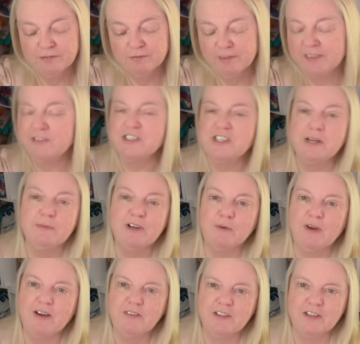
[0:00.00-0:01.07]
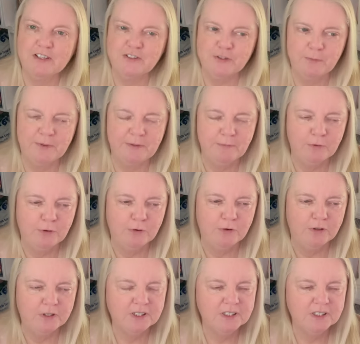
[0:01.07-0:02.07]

Every time I go out there, I do a bit more.